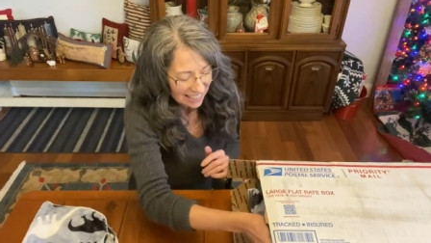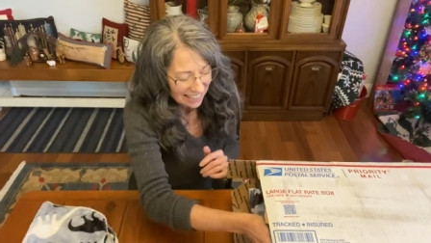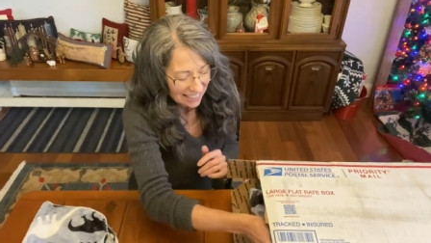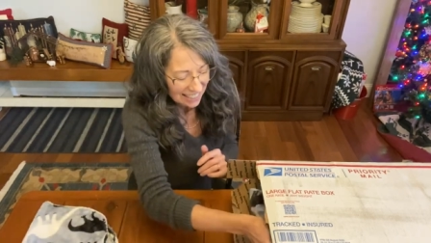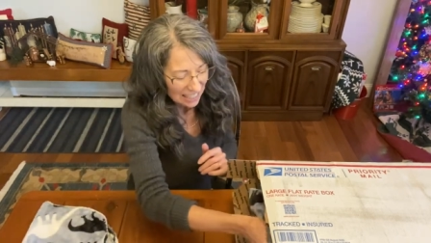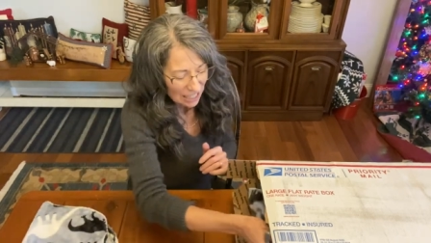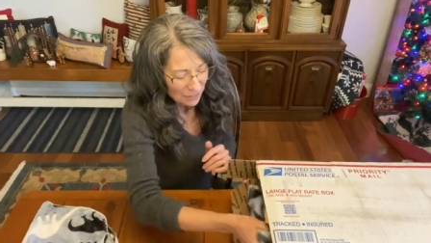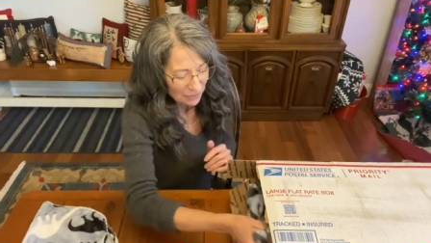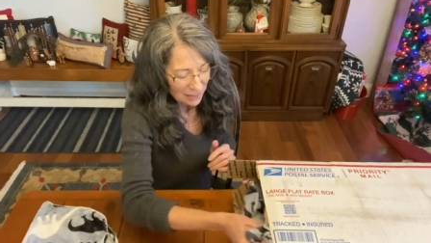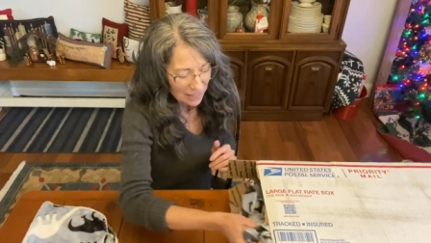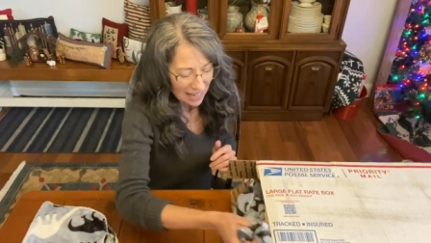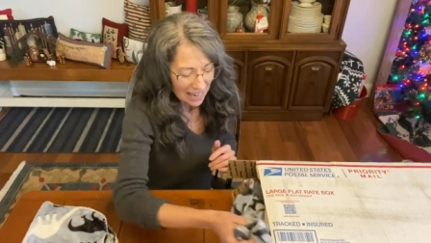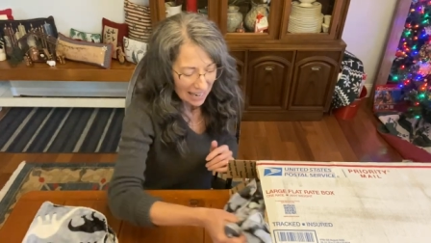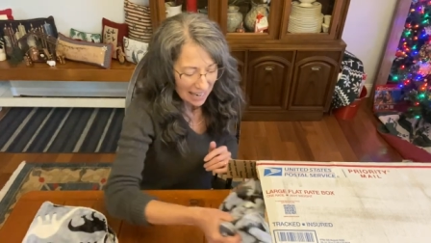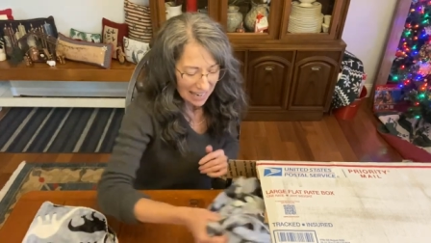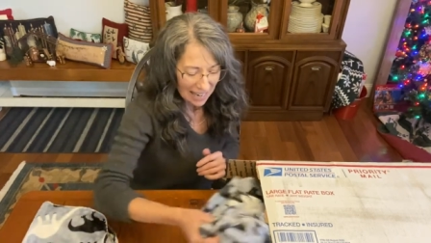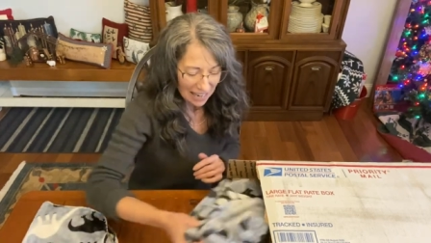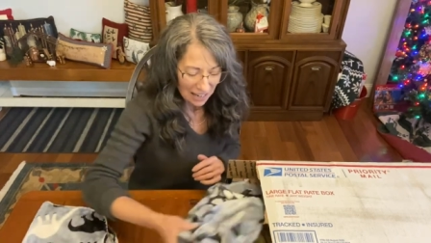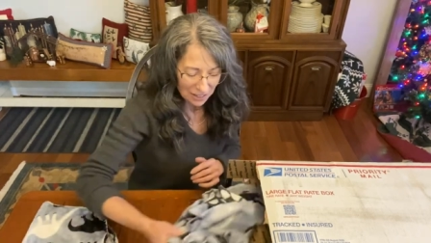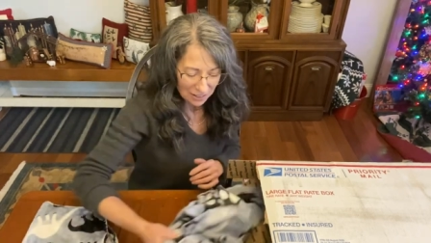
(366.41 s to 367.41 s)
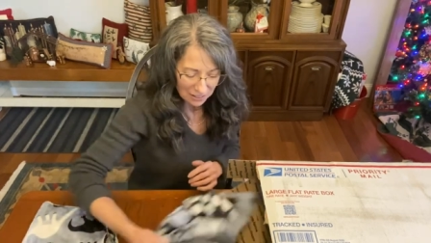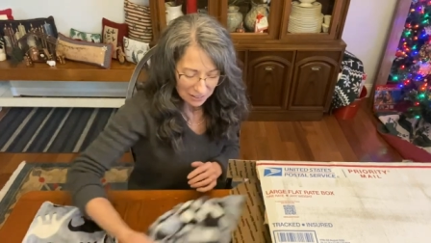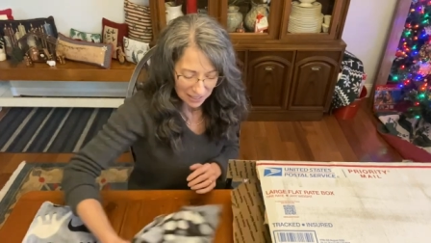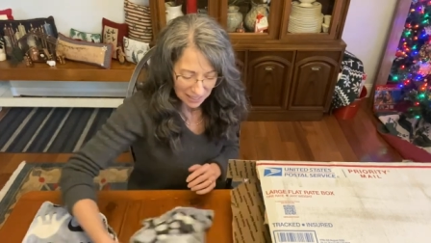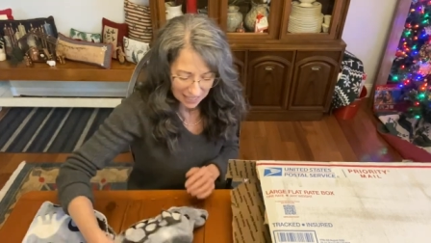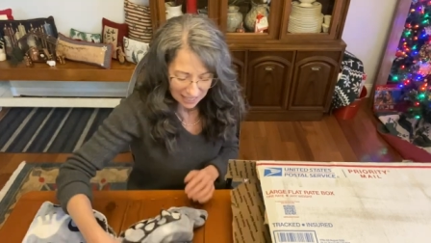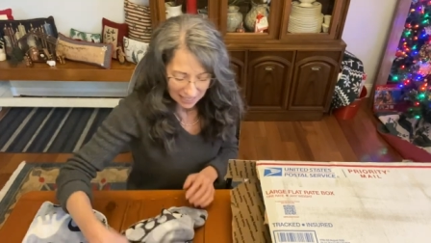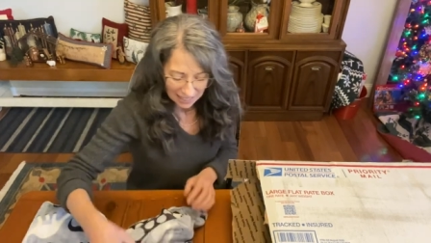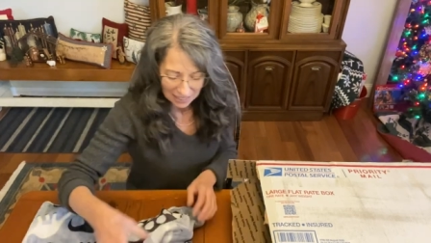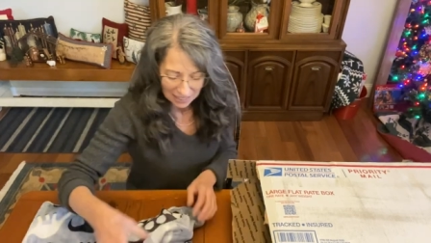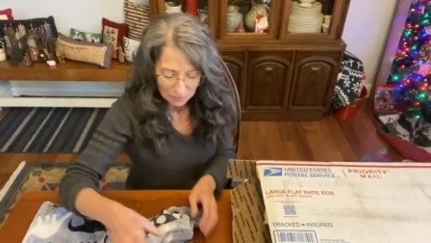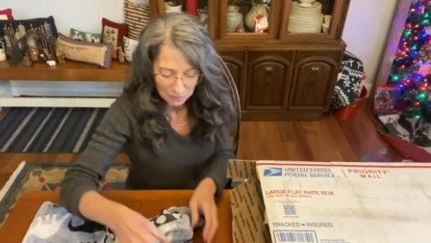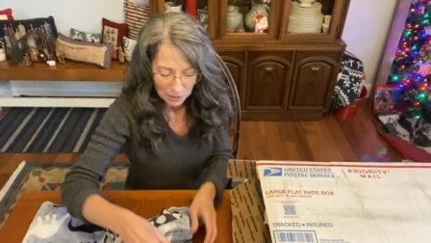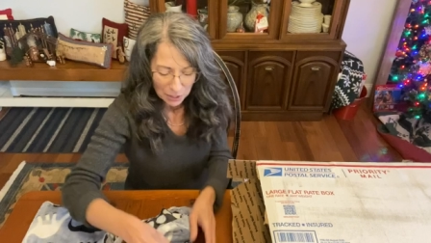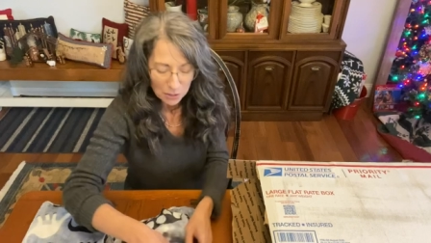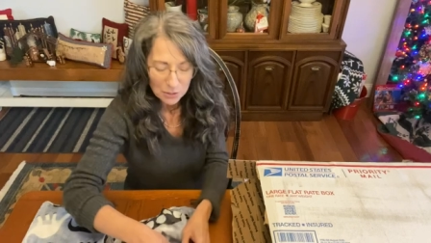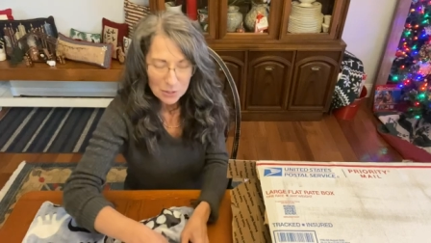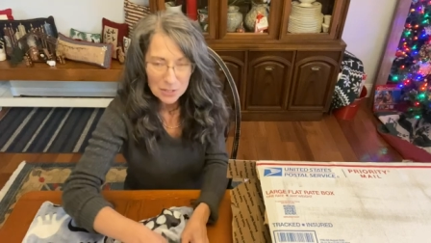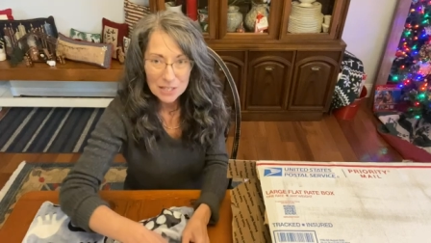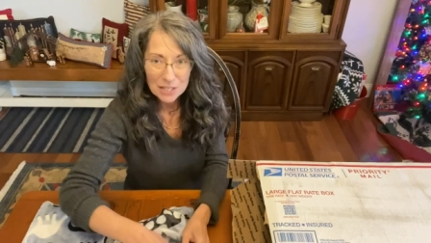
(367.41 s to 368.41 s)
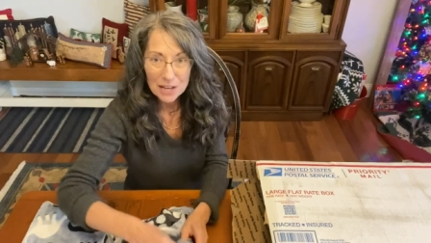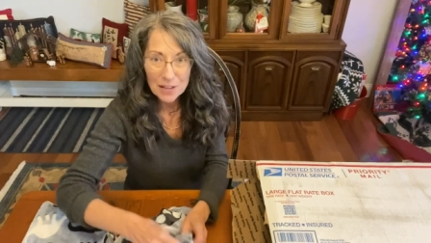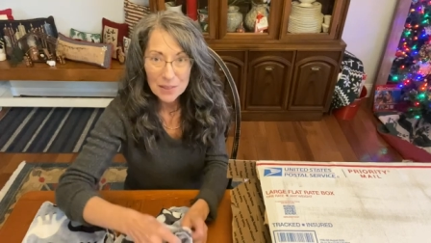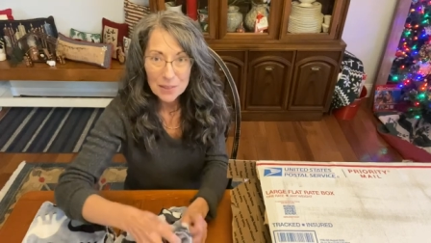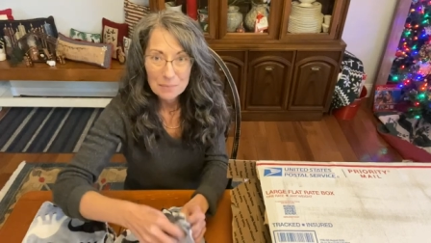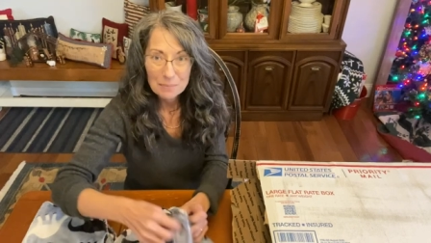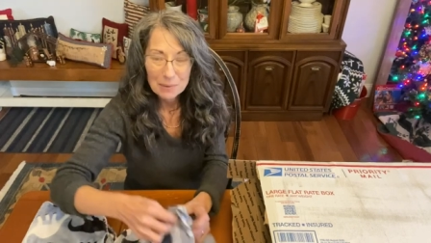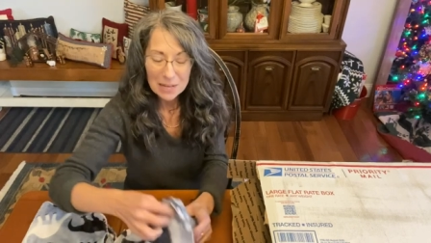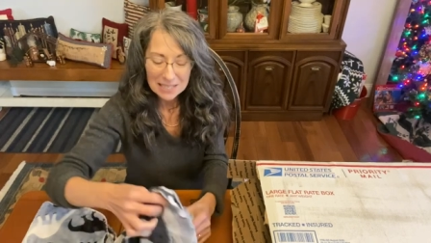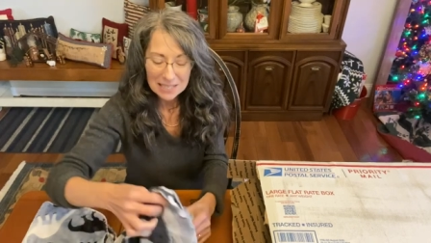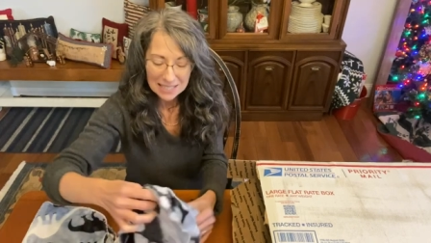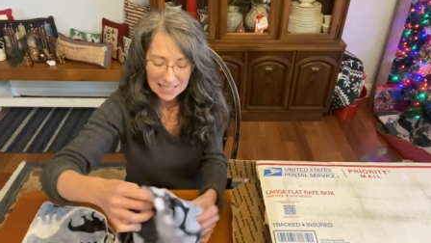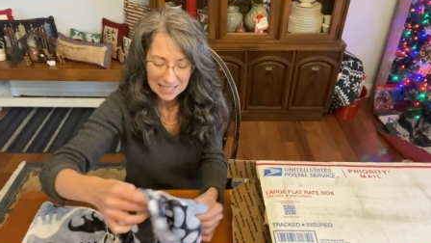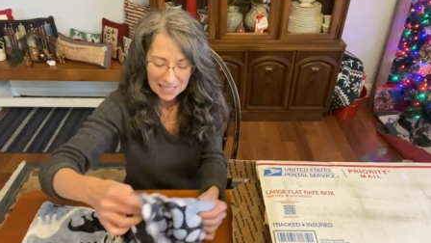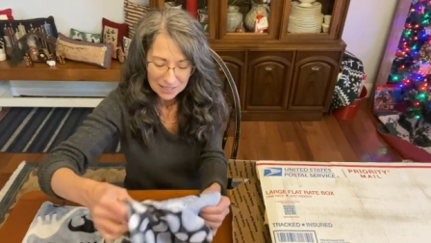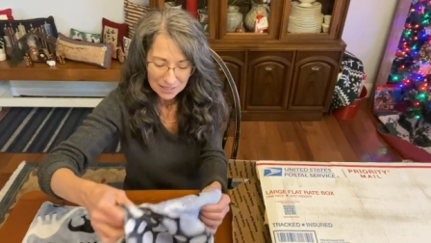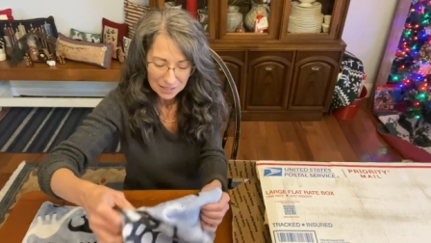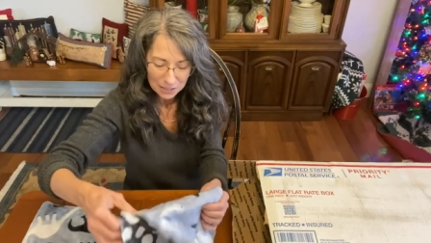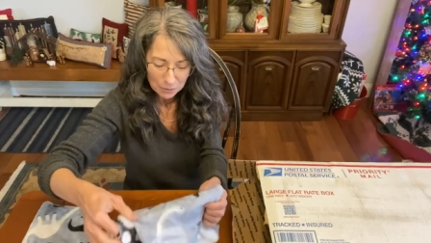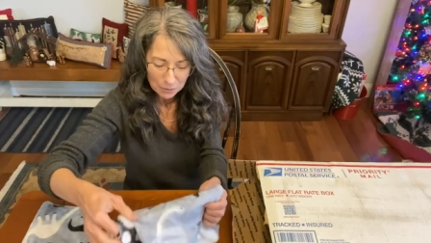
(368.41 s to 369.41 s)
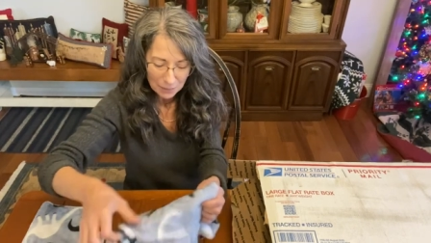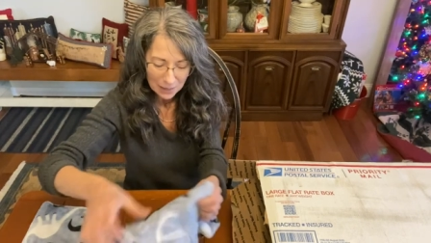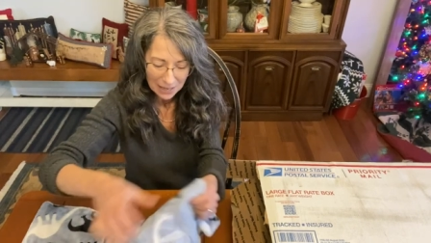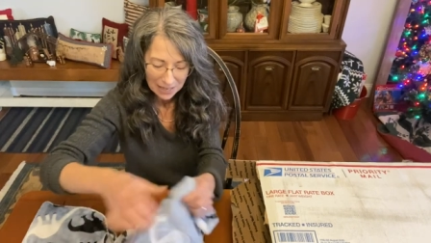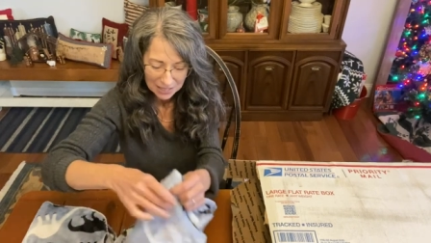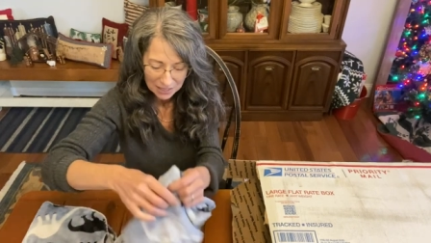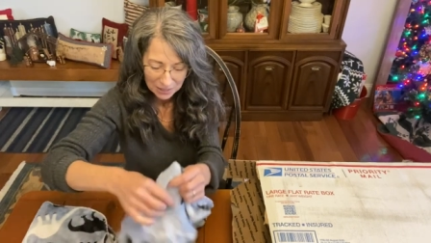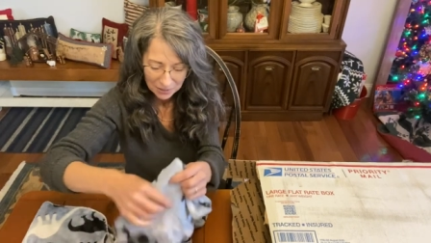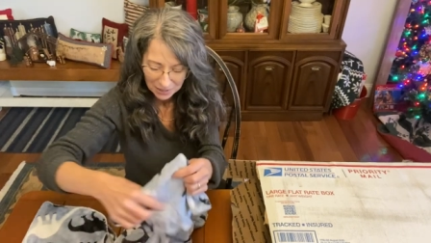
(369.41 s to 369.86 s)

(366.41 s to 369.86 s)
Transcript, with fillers: keep an eye out and post it on the best deals page,